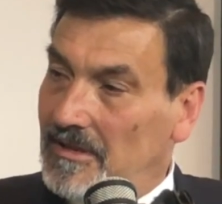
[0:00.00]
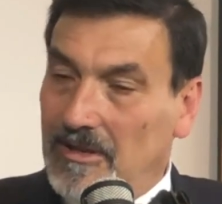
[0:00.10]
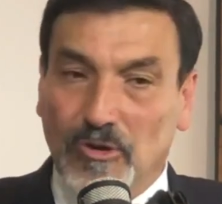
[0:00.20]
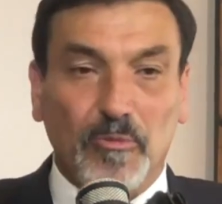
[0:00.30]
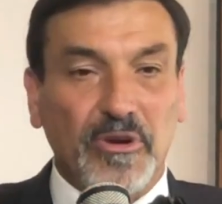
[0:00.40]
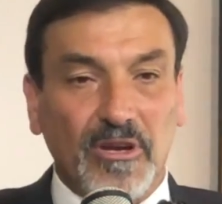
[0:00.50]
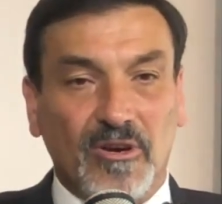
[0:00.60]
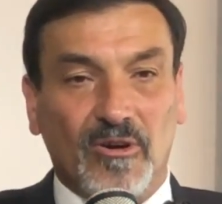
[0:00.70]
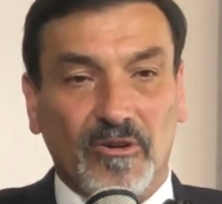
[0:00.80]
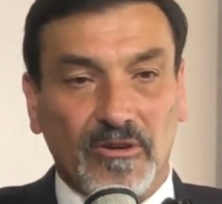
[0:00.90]
You're being
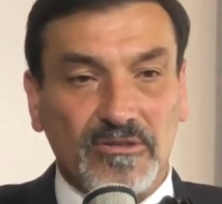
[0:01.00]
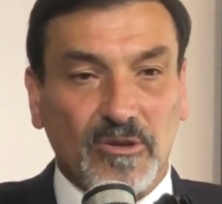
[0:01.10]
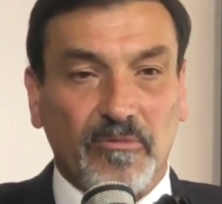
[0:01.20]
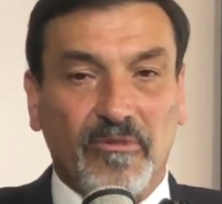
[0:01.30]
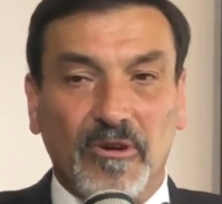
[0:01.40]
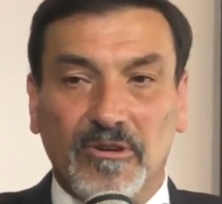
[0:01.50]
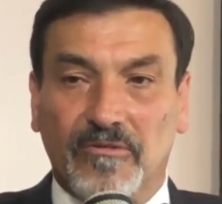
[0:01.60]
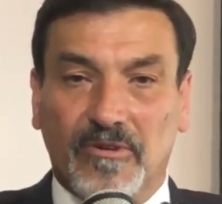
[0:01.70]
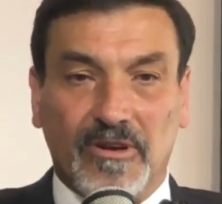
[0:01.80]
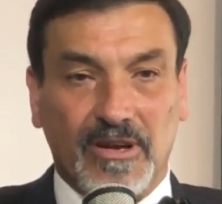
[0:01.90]
conned. Stop voting
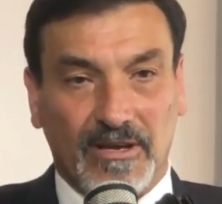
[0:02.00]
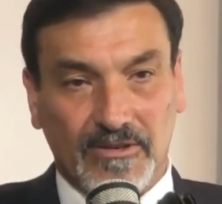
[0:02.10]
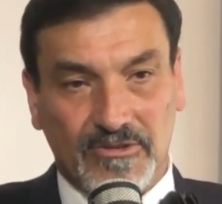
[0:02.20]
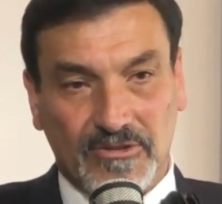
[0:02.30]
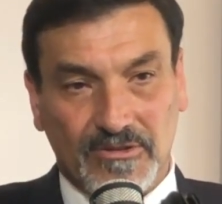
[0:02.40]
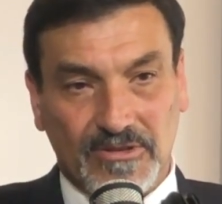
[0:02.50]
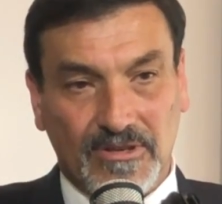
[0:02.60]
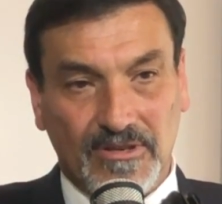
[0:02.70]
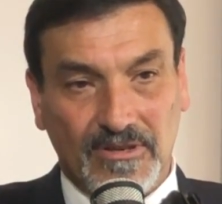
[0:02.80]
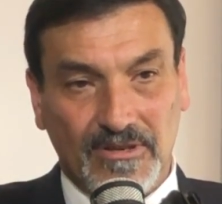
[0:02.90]
for a coloured jersey
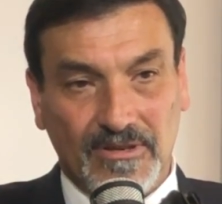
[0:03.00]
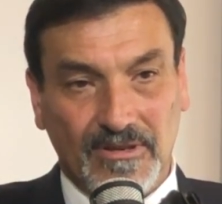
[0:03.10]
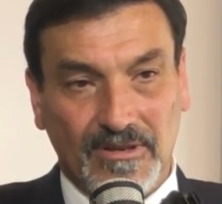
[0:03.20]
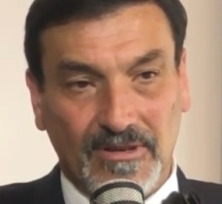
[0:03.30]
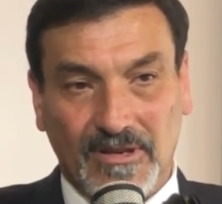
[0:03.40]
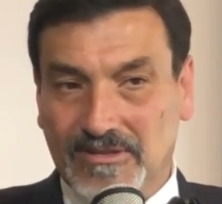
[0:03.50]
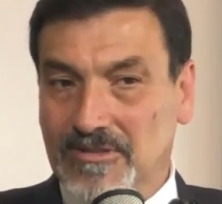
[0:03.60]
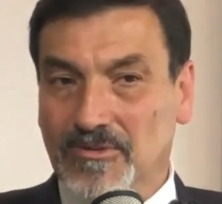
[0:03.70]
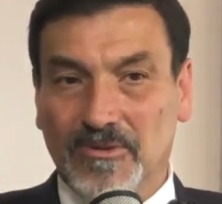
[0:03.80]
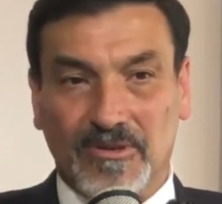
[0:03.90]
because
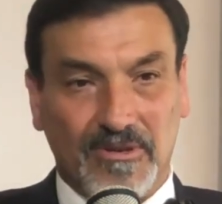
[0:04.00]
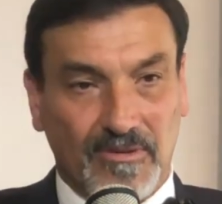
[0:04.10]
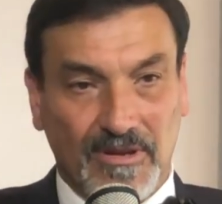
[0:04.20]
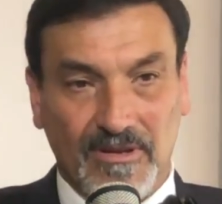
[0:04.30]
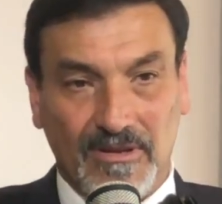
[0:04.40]
that's all you're doing.